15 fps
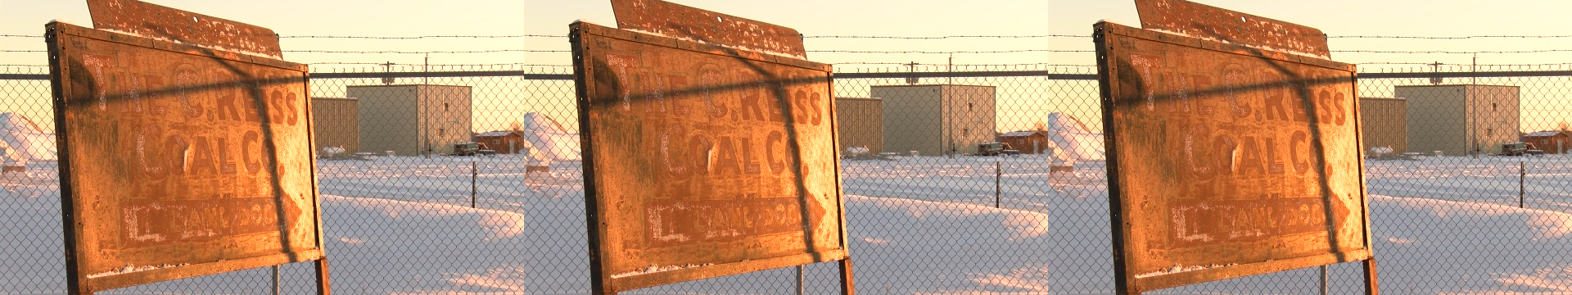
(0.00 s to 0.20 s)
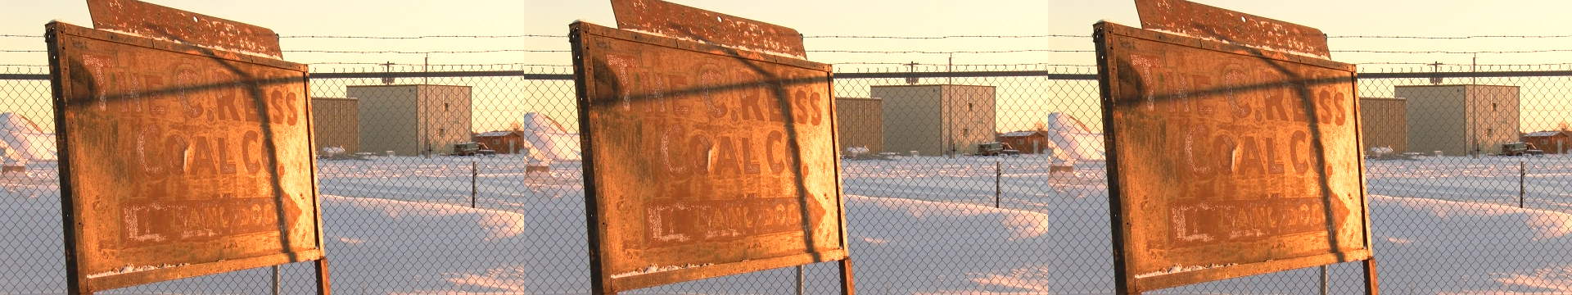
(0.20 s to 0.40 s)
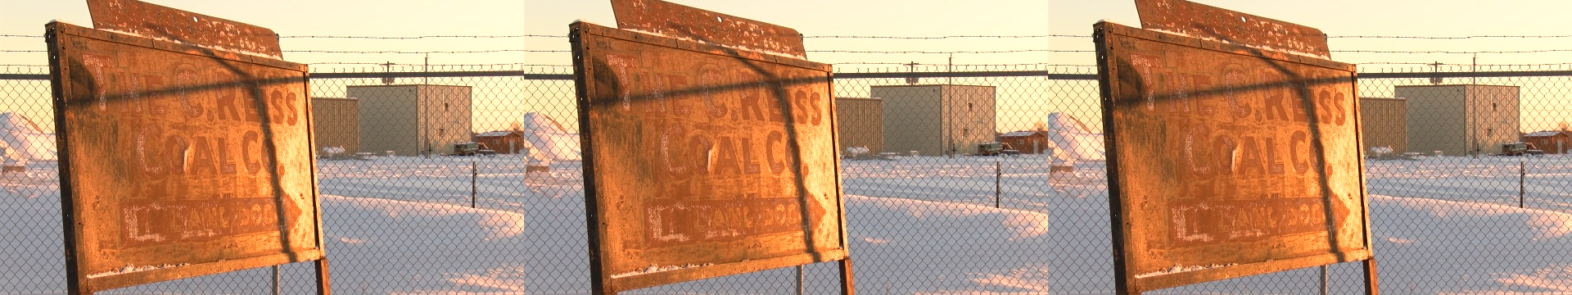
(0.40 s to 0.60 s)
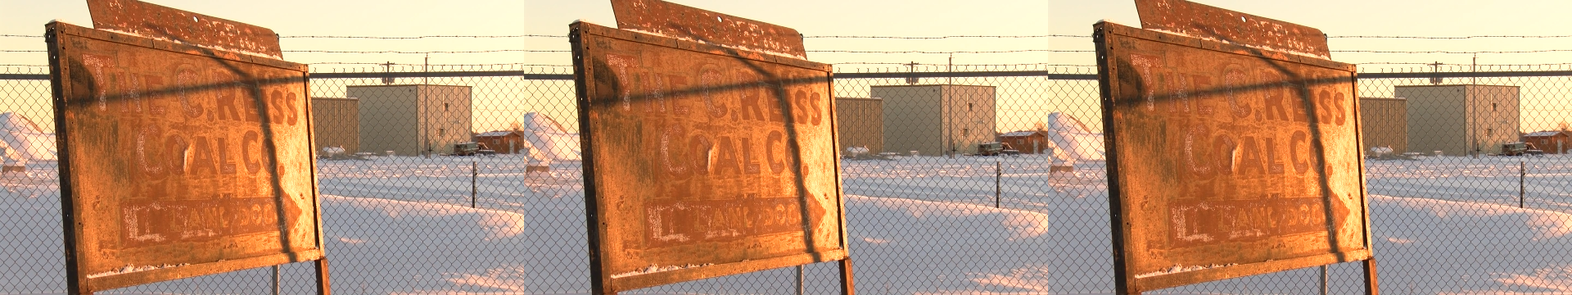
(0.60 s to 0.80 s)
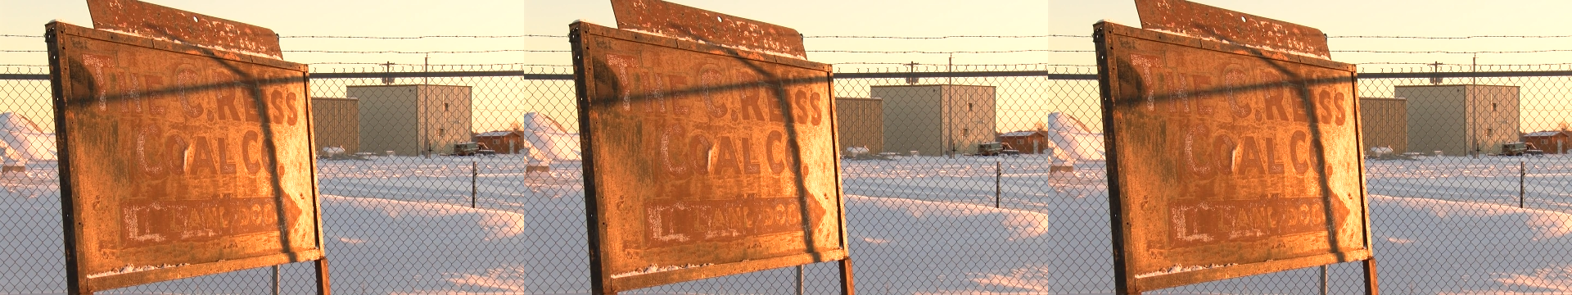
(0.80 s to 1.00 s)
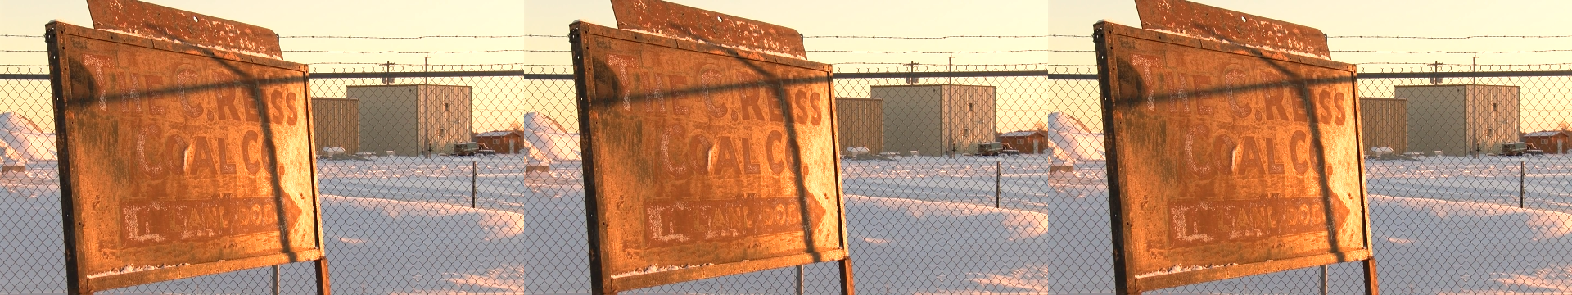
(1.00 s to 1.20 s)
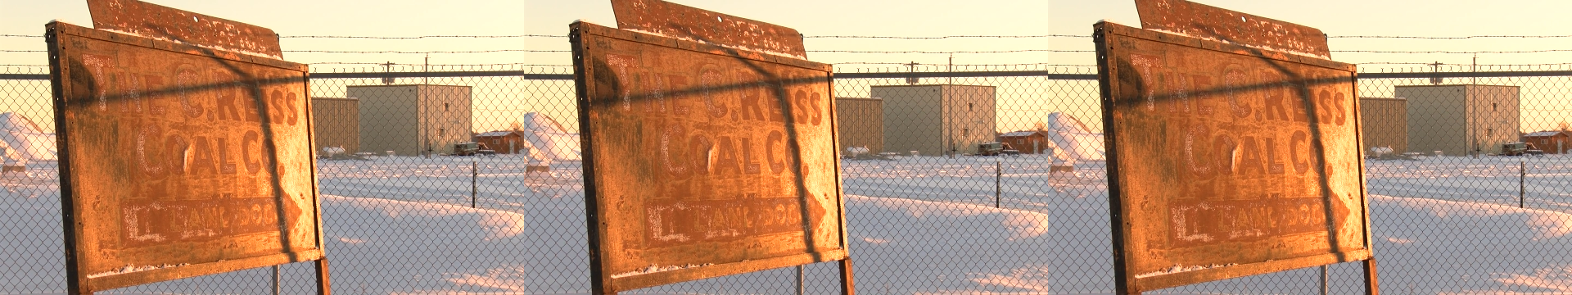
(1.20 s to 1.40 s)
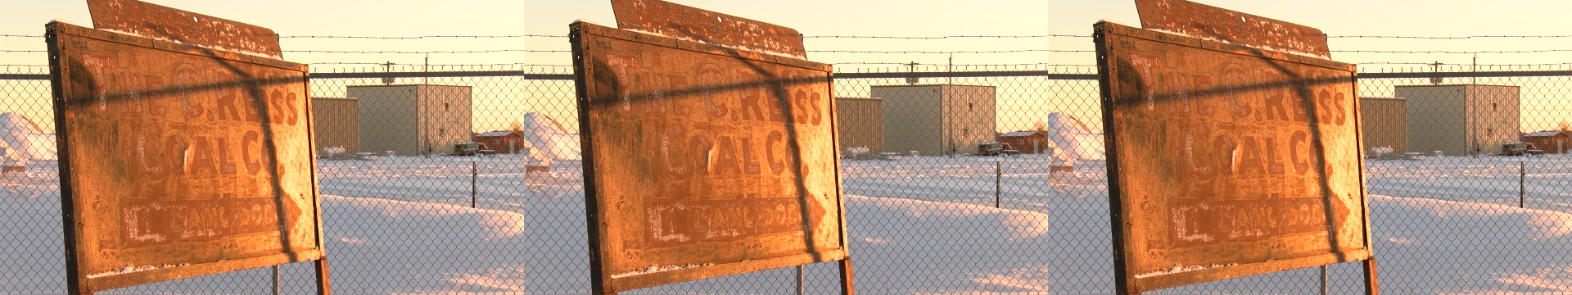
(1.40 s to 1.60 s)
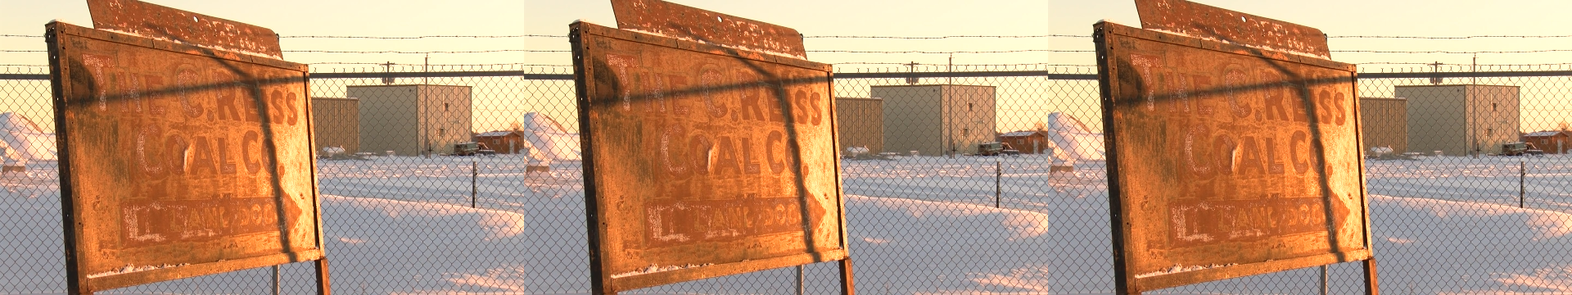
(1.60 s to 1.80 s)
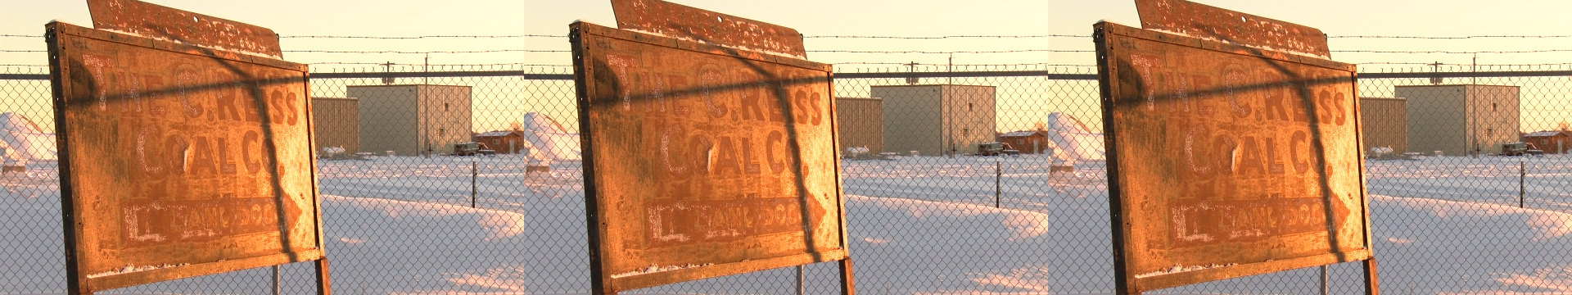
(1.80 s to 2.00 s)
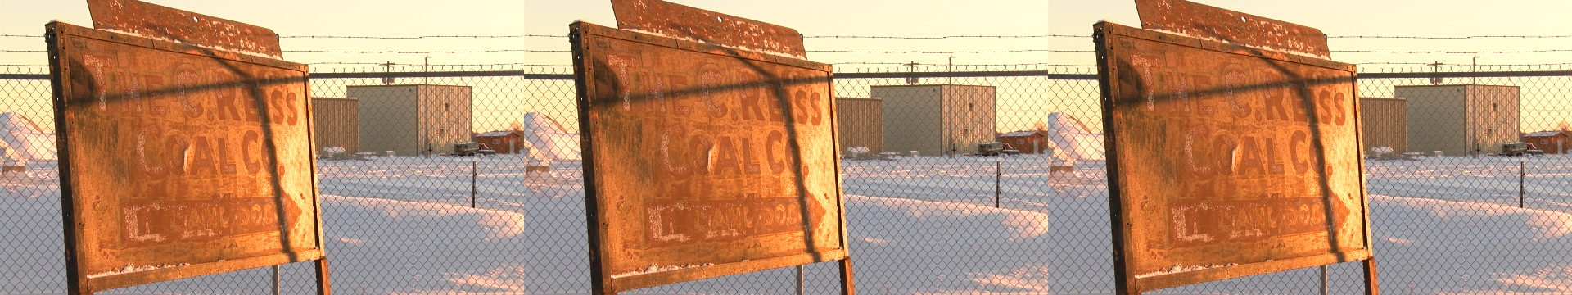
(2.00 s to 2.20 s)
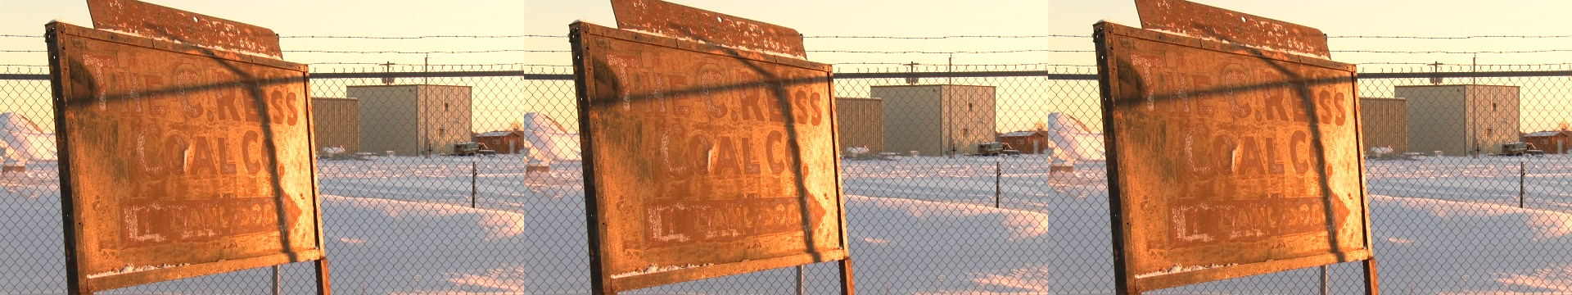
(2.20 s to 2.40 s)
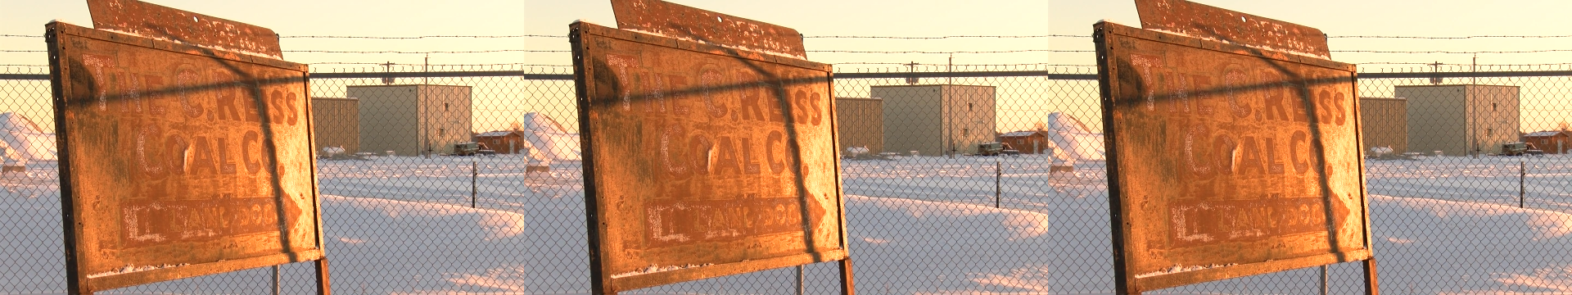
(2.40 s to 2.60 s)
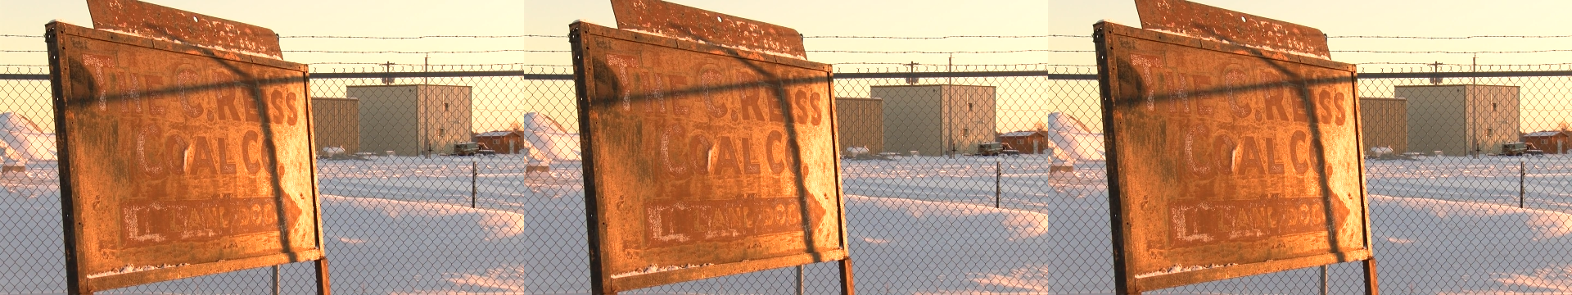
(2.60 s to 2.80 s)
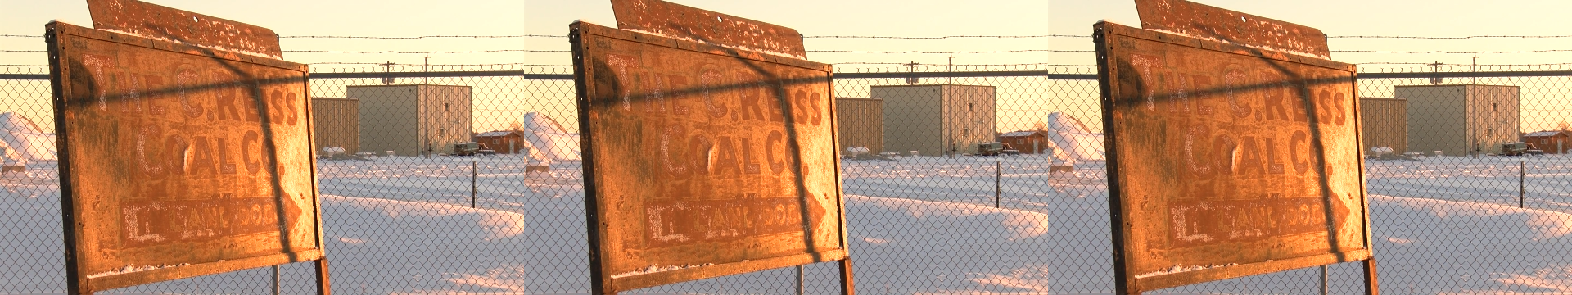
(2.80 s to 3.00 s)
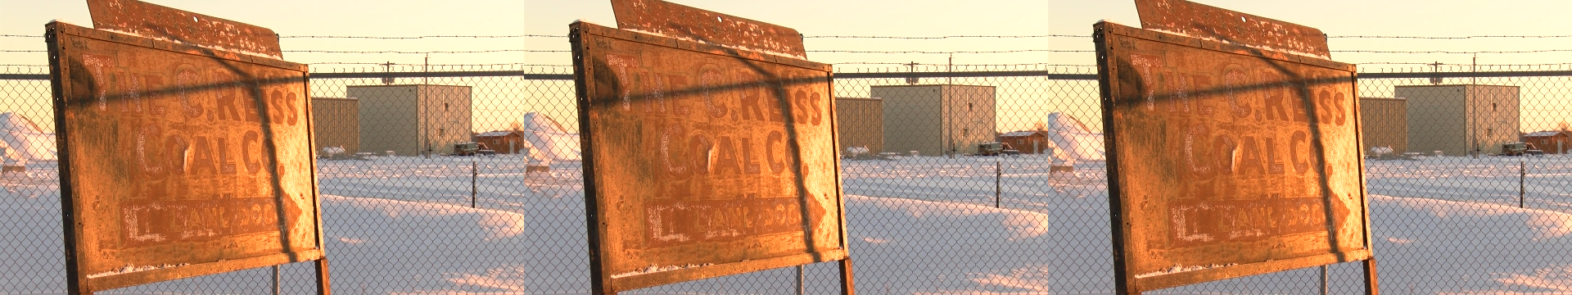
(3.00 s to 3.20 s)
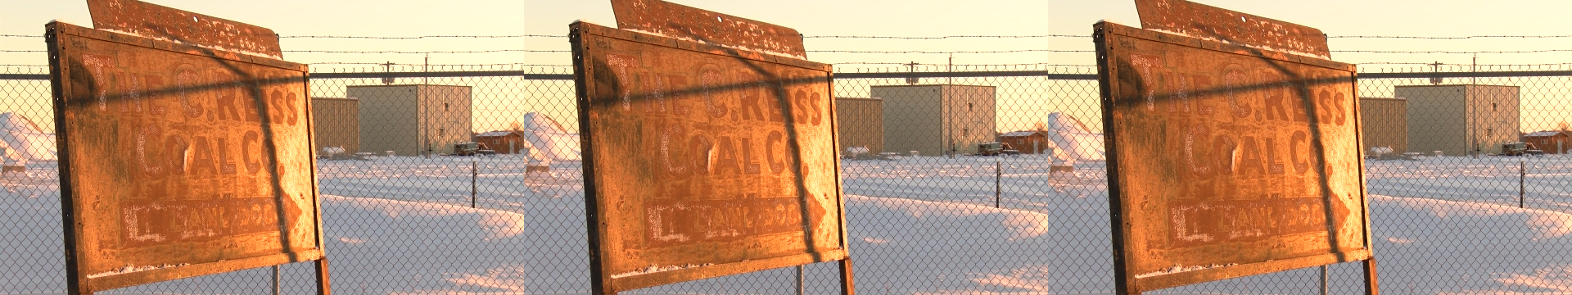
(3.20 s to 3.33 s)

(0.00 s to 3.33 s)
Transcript: Nobody's mouth can be seen.